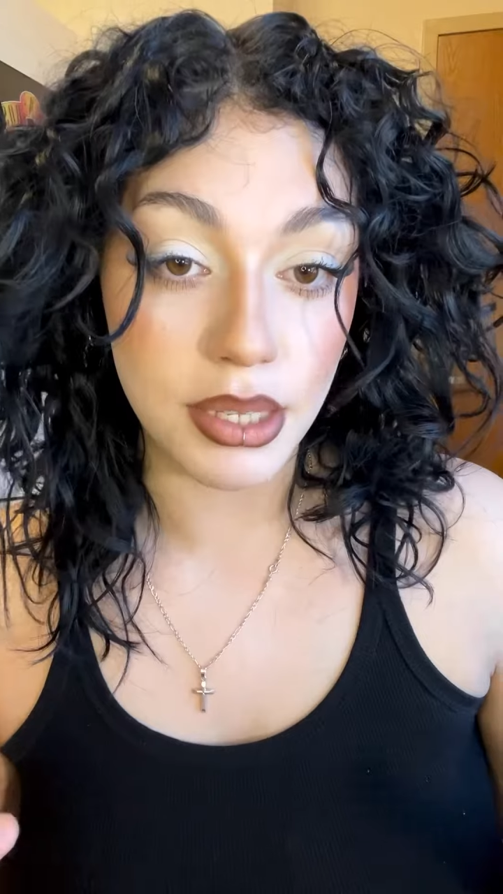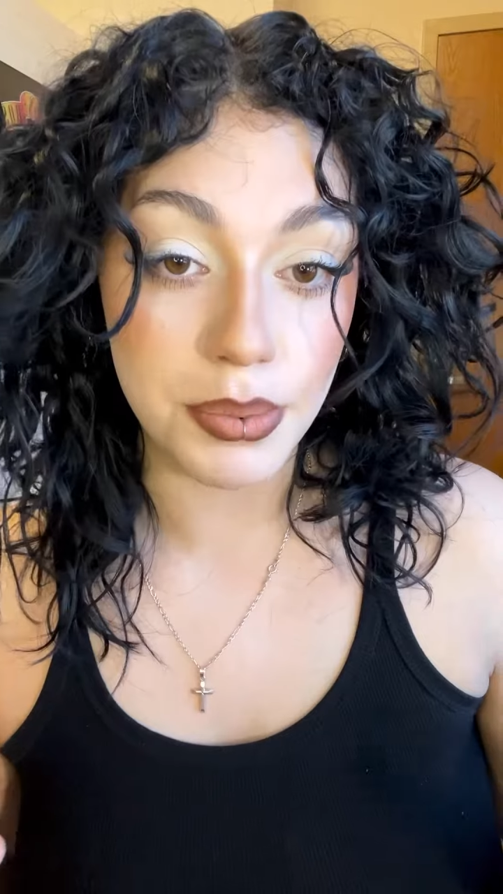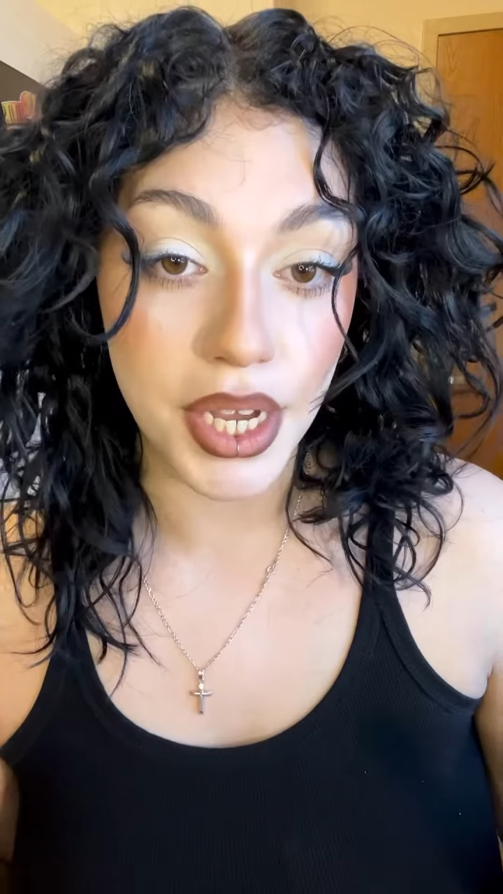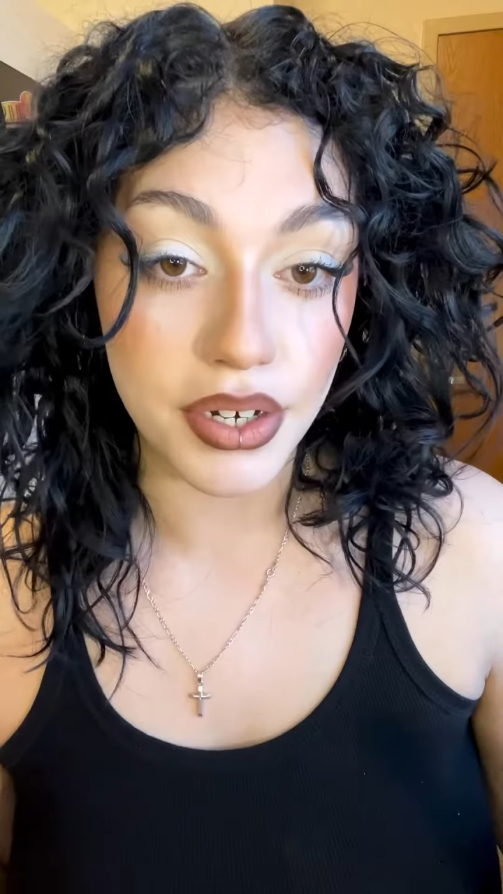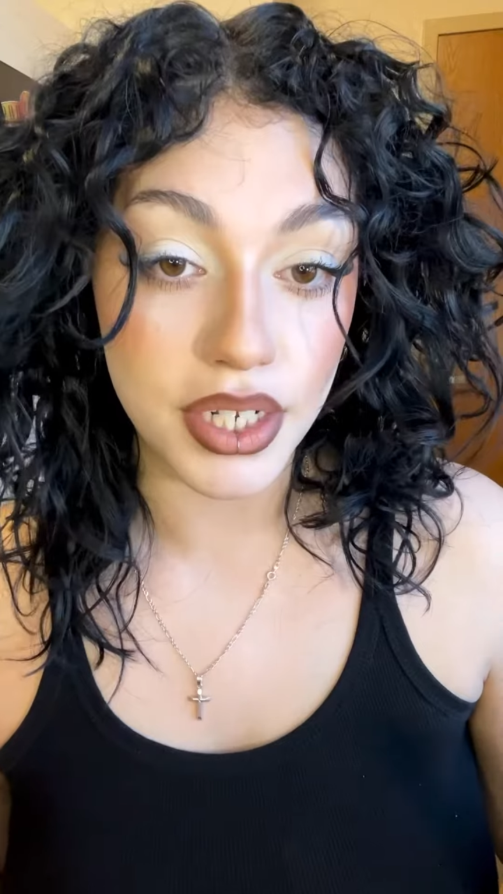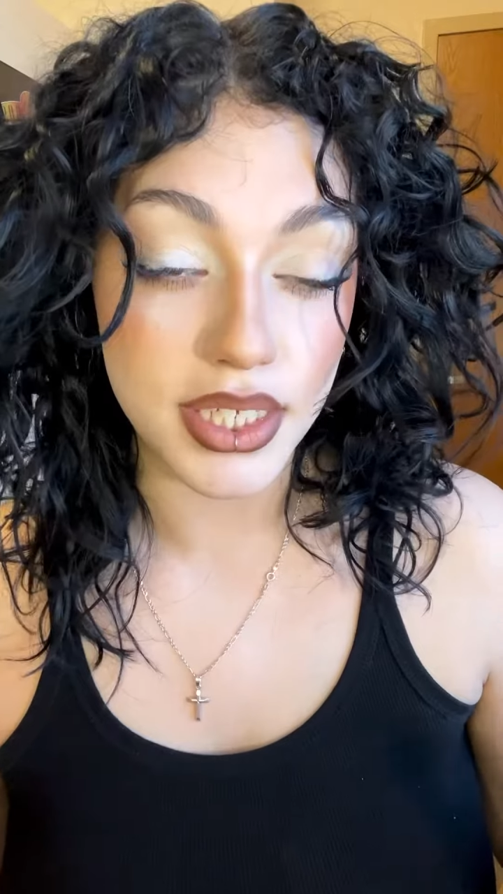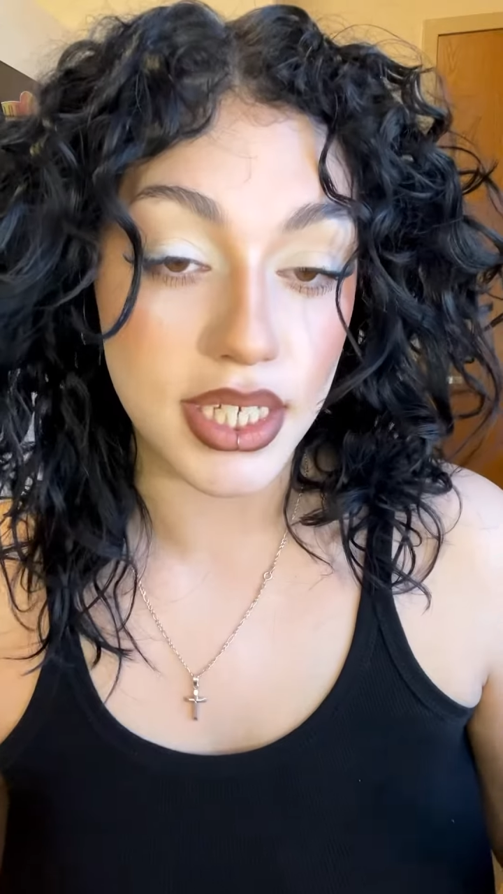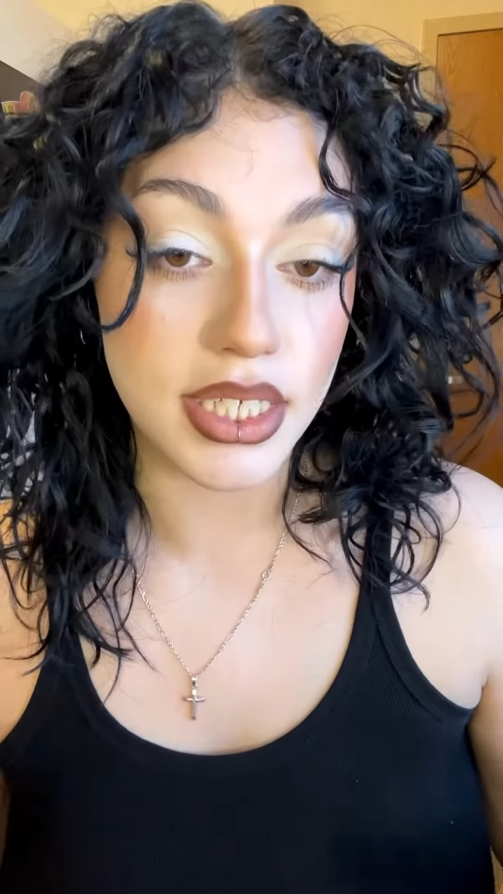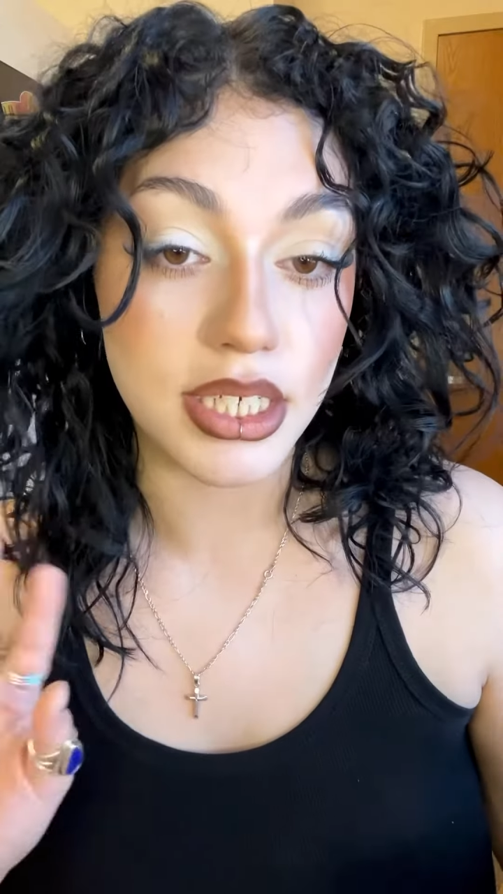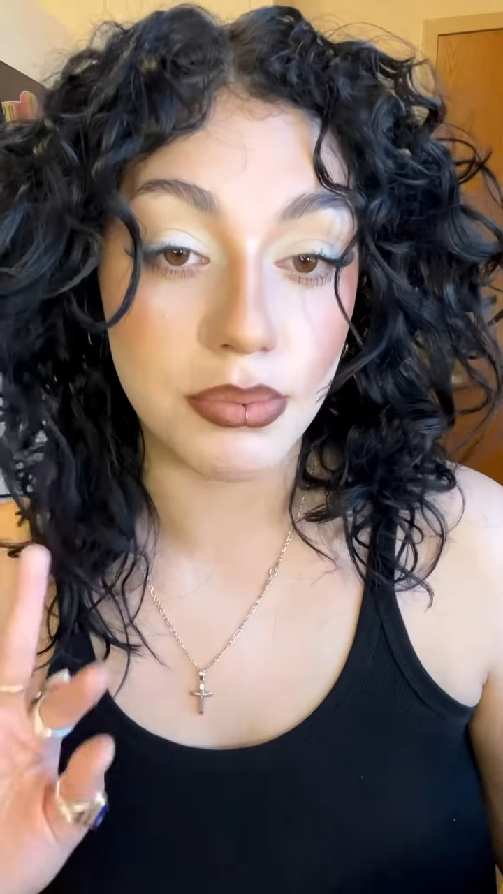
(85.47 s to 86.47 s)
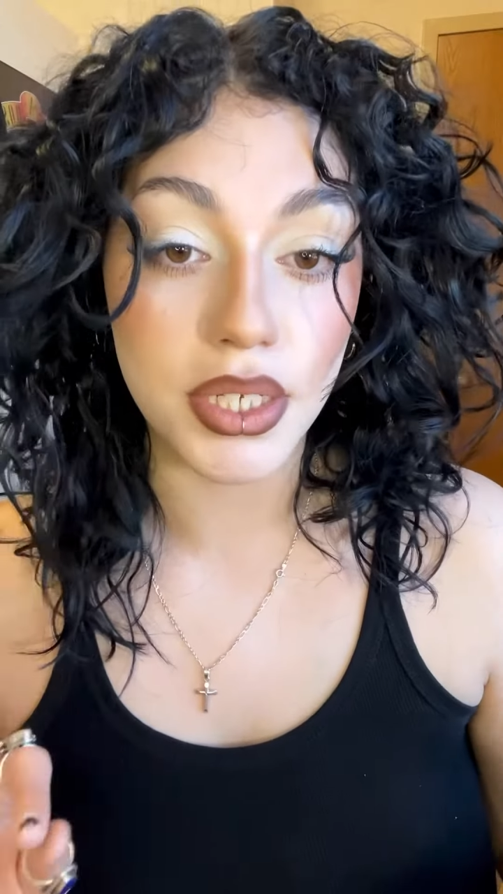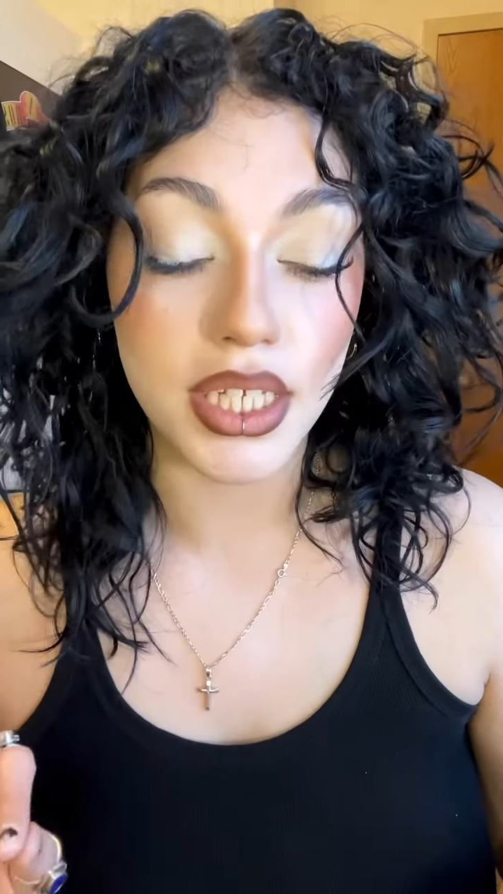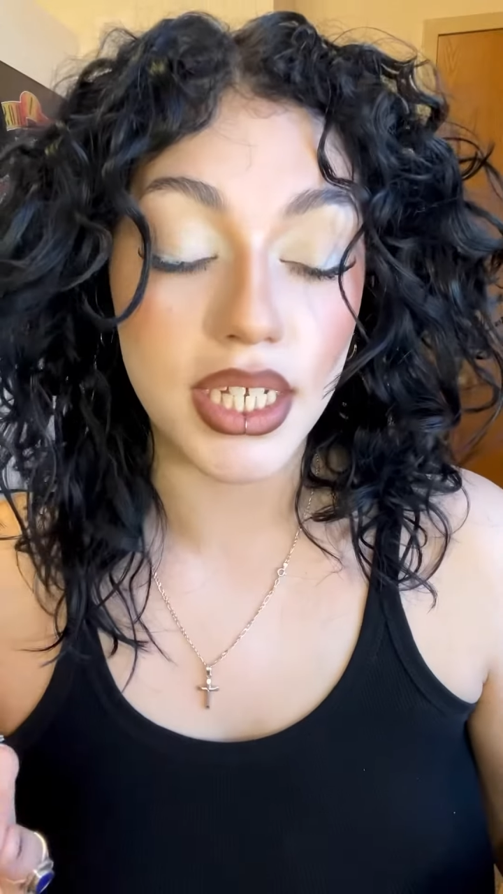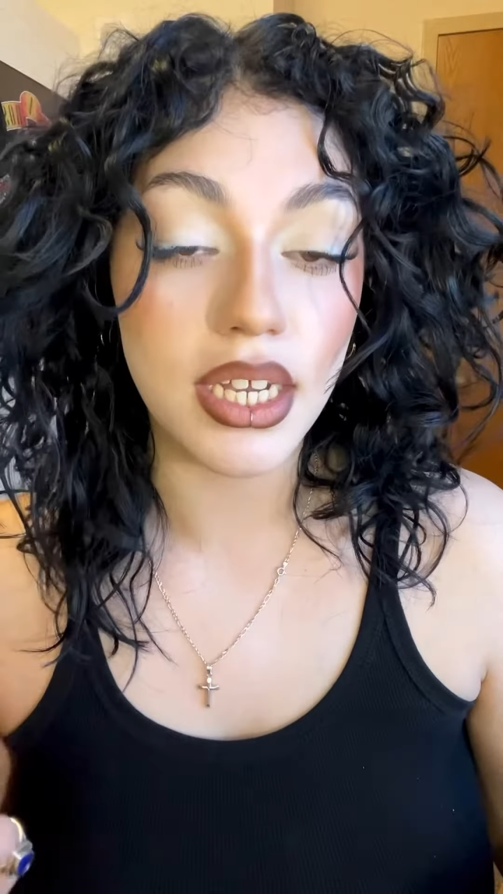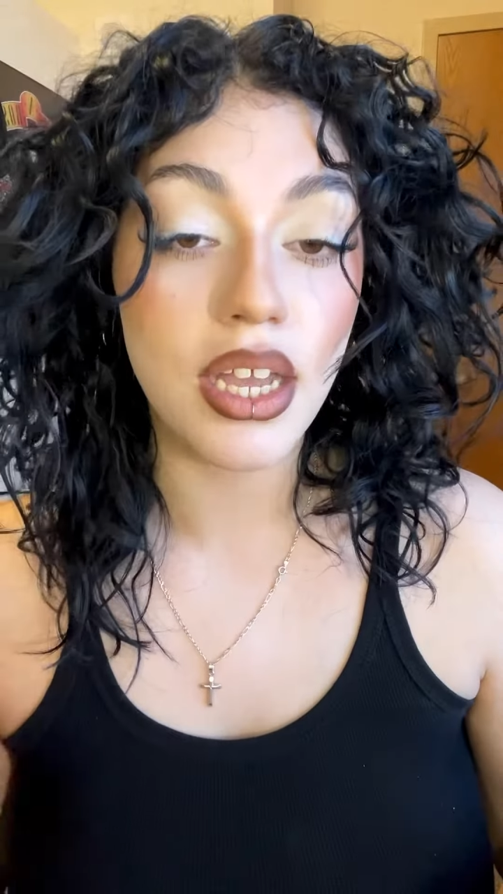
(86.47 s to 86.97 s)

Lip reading: powder because that's typically